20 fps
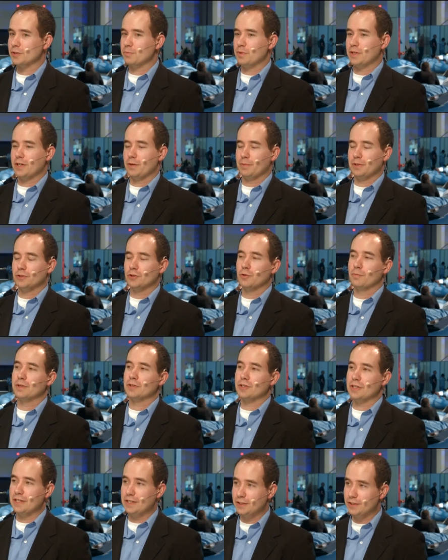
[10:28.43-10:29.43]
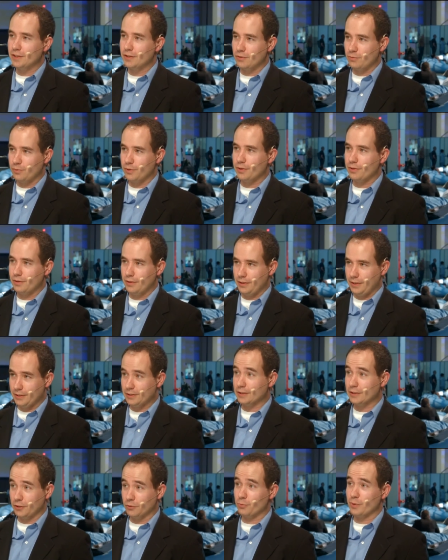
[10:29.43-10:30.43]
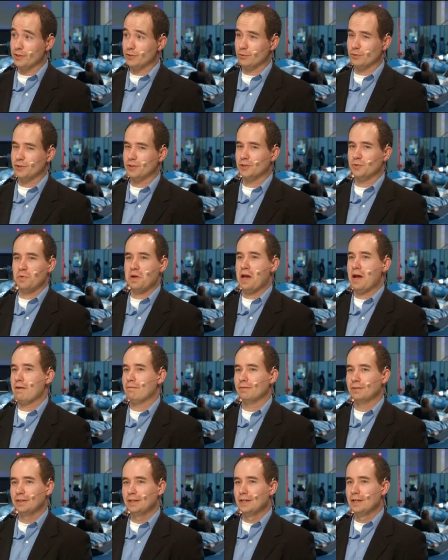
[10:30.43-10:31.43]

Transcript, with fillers: is becoming so much easier with as little resources we have.